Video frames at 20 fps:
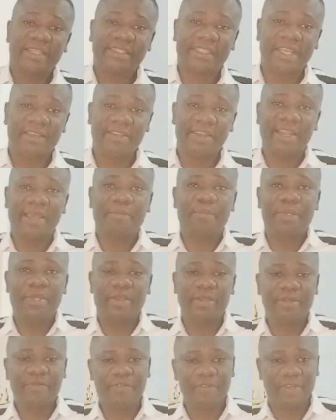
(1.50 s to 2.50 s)
another
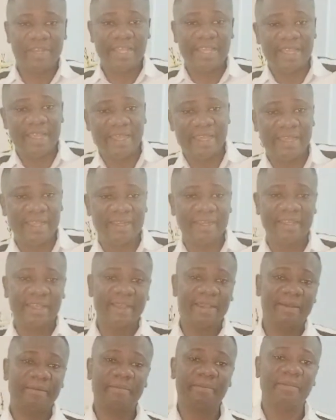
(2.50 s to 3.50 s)
beautiful day and
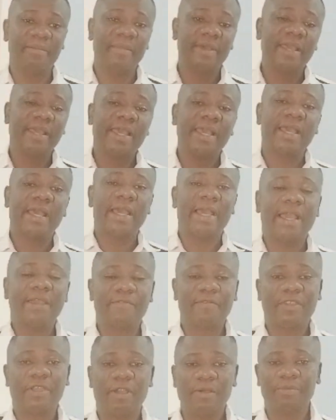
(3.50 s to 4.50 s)
I've
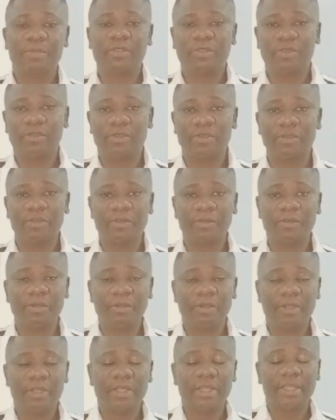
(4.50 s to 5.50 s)
come
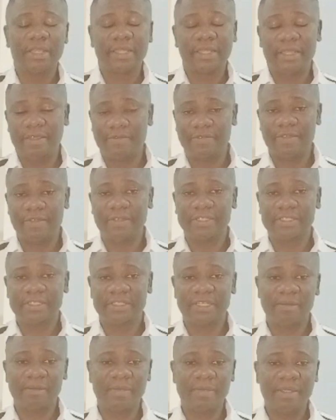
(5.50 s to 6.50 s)
to give you
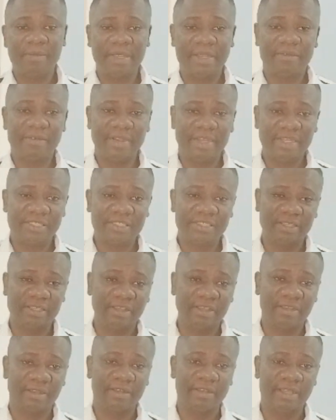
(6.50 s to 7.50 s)
some
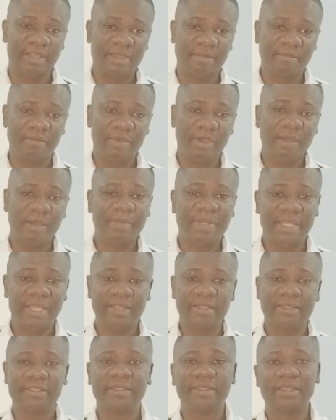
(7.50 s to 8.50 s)
immigration
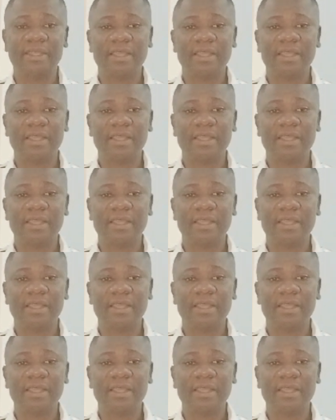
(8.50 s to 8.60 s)
updates.